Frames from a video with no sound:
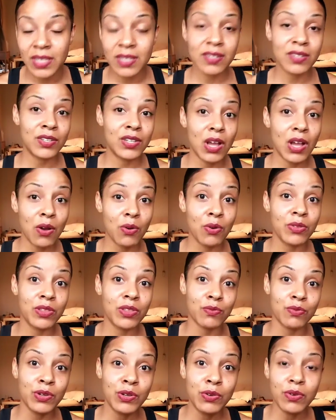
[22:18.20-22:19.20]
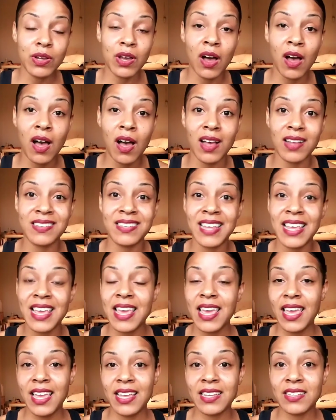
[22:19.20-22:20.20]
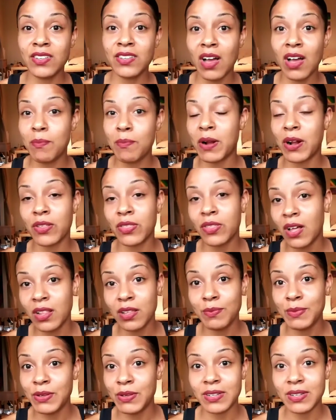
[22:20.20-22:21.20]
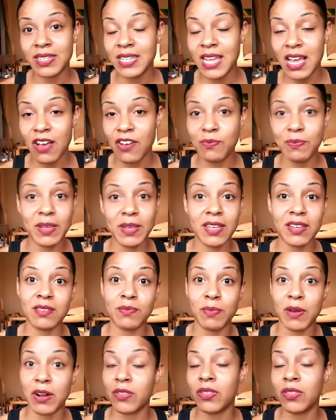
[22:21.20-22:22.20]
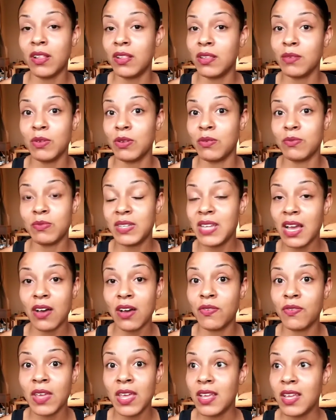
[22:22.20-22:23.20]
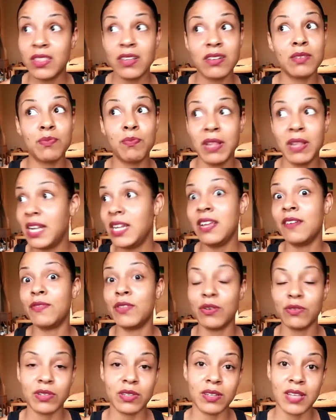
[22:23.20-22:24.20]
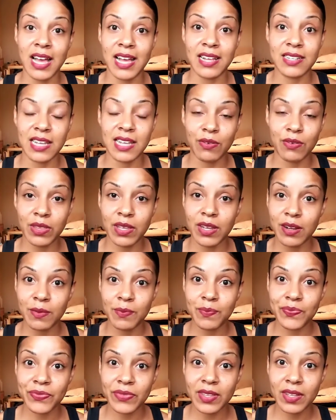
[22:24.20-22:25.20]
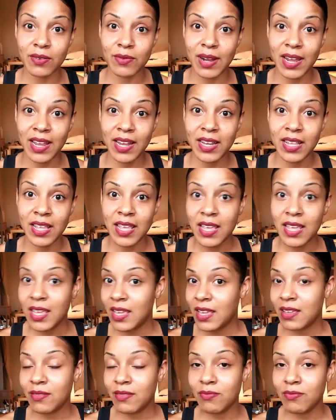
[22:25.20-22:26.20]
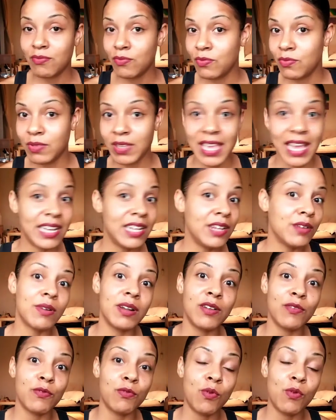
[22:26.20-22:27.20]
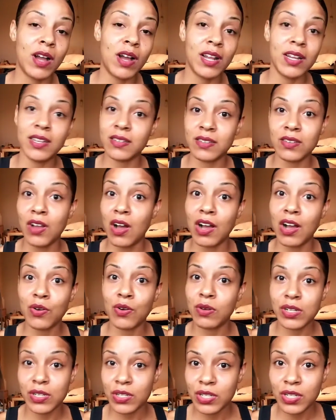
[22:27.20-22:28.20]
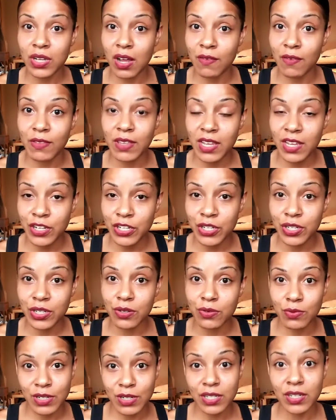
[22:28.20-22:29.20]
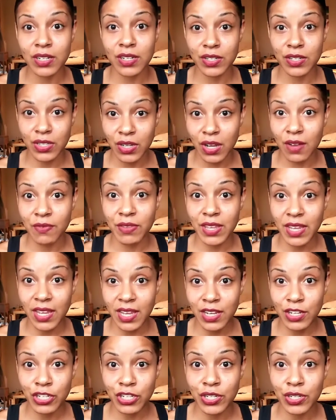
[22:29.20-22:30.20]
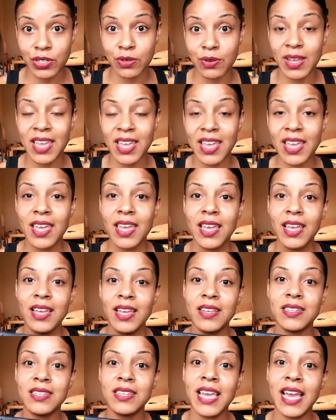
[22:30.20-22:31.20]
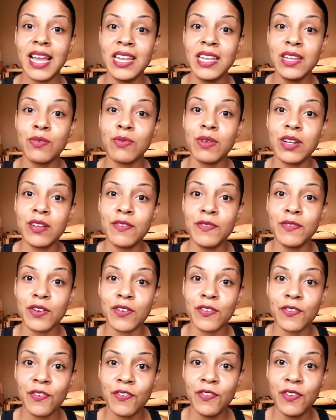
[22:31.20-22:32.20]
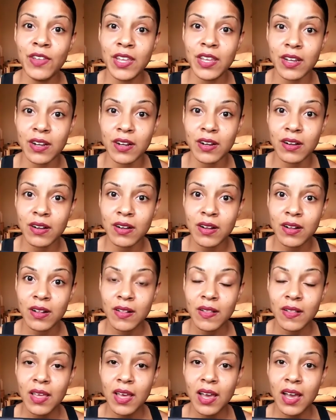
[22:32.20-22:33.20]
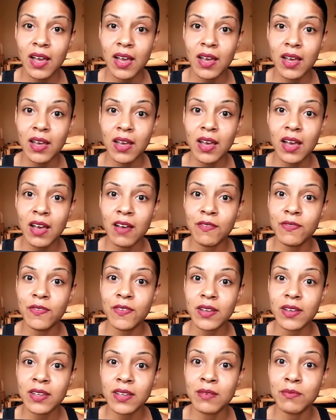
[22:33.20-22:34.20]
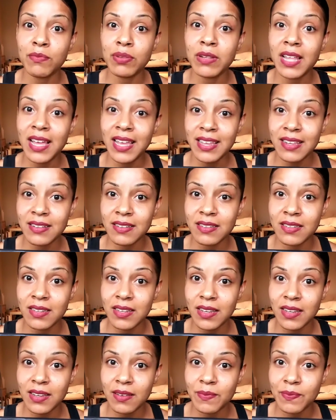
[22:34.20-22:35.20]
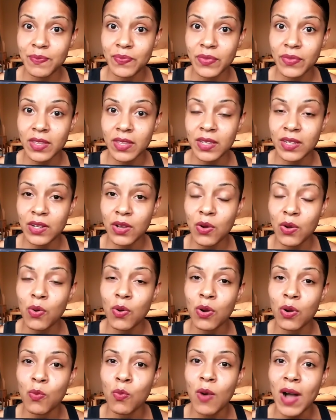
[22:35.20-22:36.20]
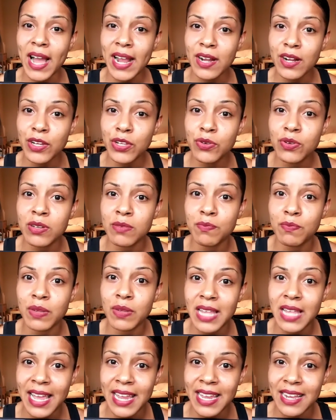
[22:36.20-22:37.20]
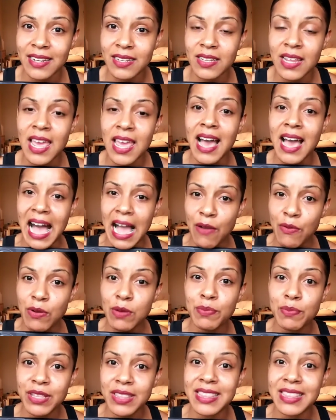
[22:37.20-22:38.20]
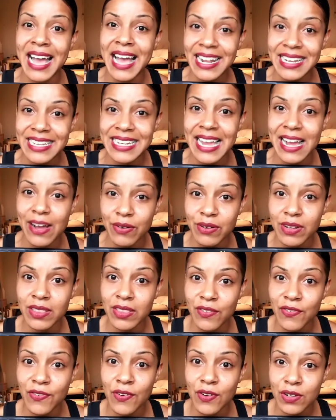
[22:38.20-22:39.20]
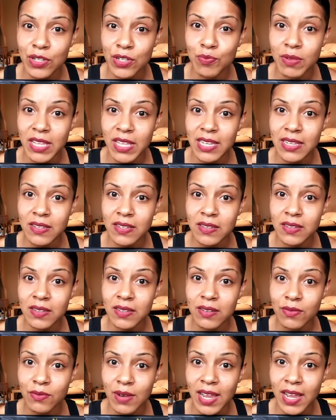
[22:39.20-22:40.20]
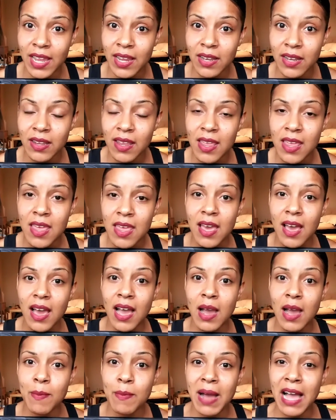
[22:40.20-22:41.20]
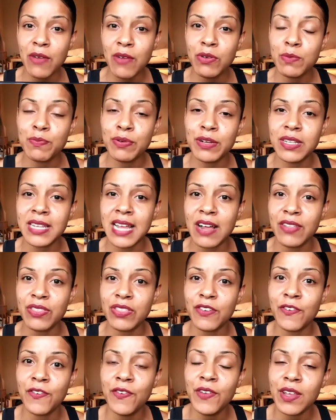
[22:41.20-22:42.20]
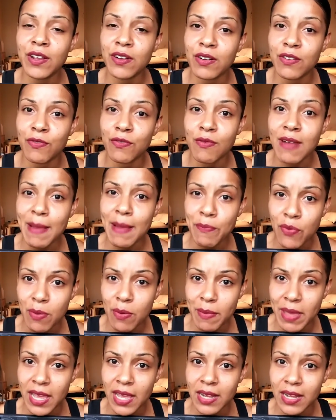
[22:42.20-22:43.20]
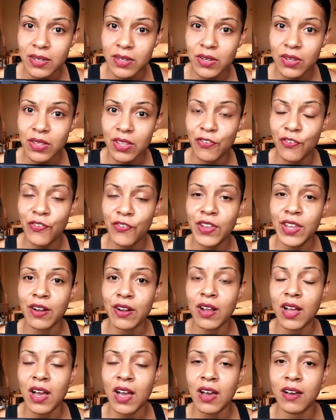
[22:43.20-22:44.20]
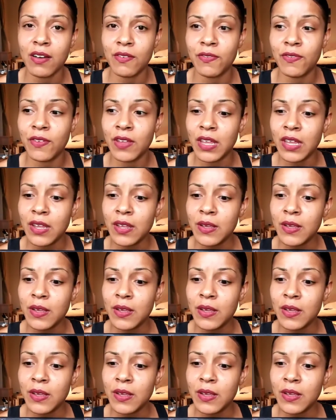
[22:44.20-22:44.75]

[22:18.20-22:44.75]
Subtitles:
So the root cause is not Bartholomew itself, because Bartholomew himself, there's plenty of those guys out there, right? Getting rid of one is not going to solve the issue. What's going to solve the issue is getting rid of your fear of compliancy, you know, or why are you compliant? I would put that down in the first place, right? I would put down the fear of reprimand, the fear of